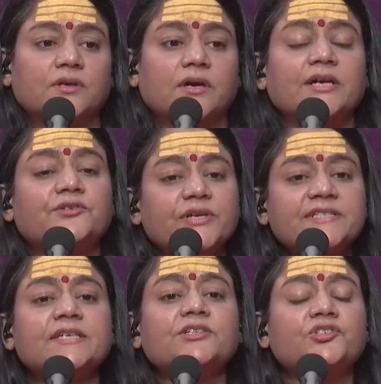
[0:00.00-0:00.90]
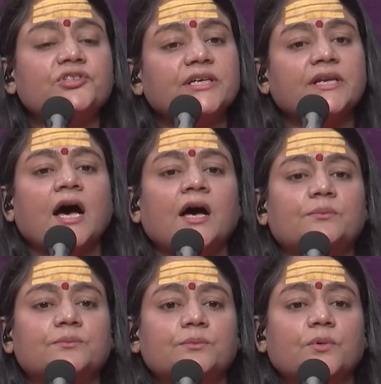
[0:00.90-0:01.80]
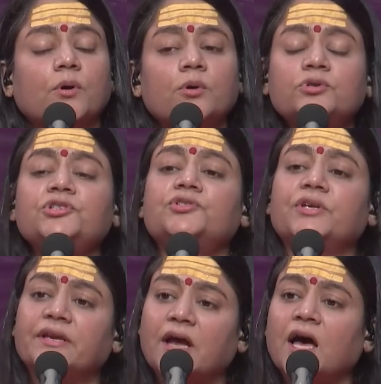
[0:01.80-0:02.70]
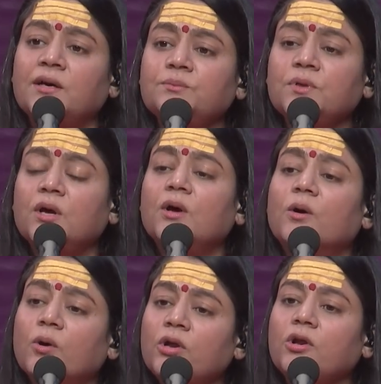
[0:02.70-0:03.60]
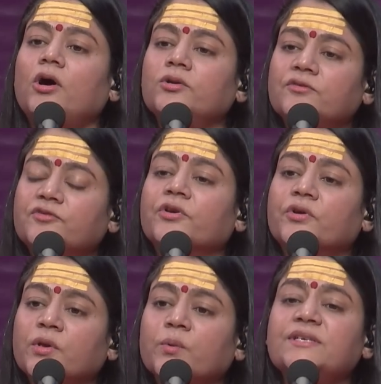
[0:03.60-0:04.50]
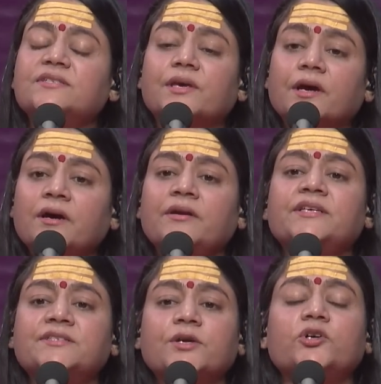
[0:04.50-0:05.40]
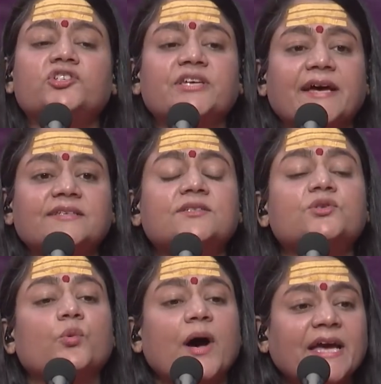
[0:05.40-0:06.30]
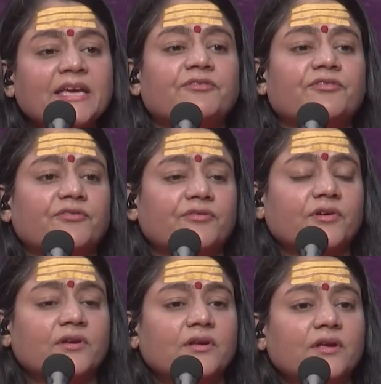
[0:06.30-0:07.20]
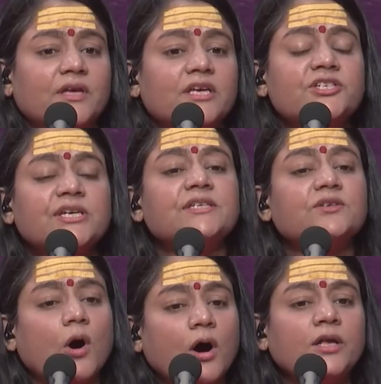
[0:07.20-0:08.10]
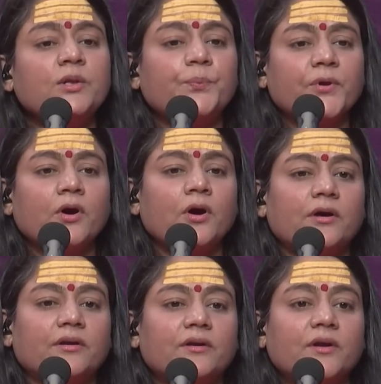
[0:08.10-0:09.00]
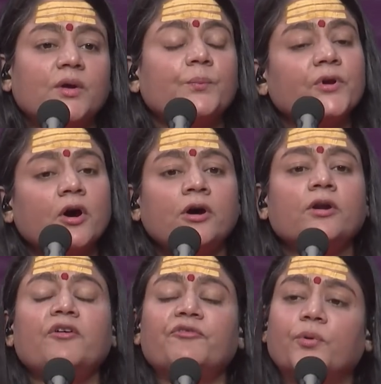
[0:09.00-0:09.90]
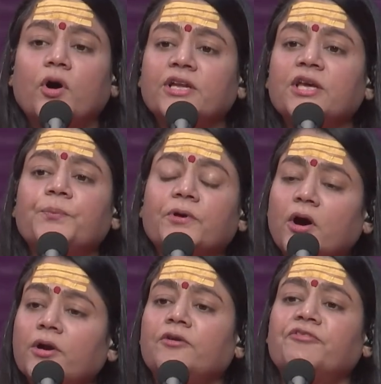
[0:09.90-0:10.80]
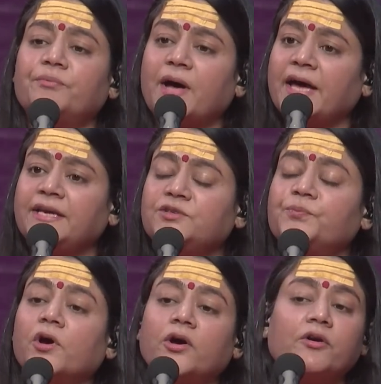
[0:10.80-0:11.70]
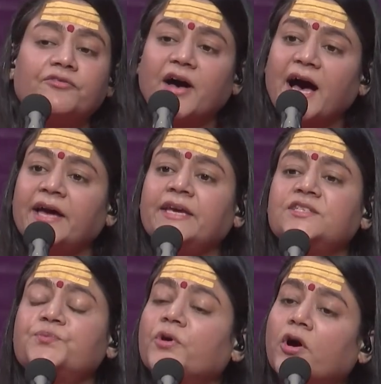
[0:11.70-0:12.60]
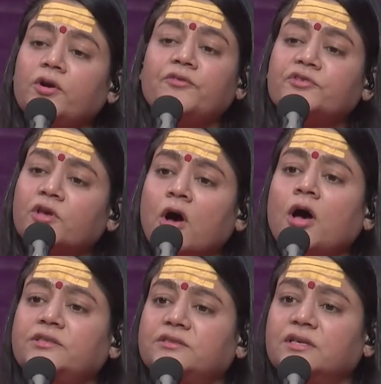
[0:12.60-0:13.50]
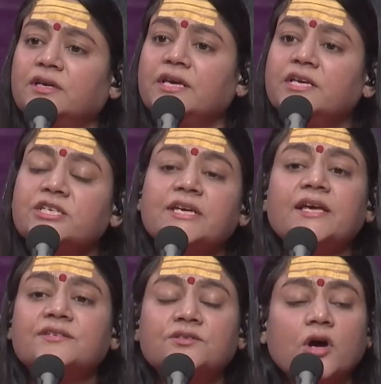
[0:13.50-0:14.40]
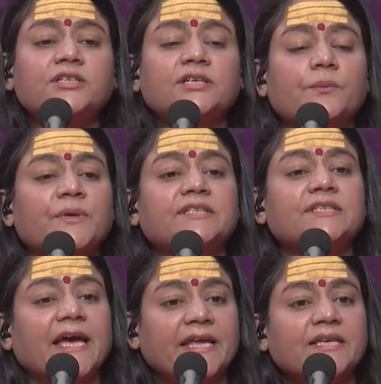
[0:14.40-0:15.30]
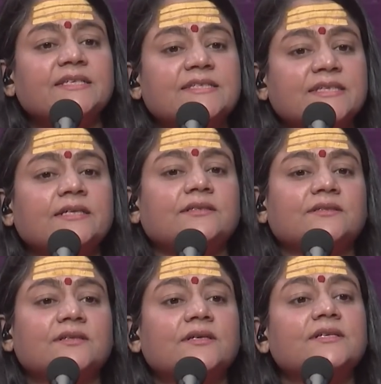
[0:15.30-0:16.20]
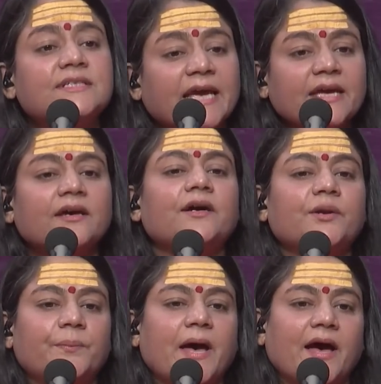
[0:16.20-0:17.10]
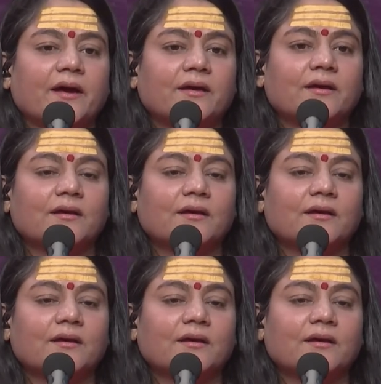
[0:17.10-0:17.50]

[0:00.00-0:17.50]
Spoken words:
addressing Shri Ram, O Shri Ram, O Lord of the universe, here is your chaste wife. She is all pure. Pure of body, pure of mind, pure of eyes, pure of thought. She has not committed any sin. Take her back.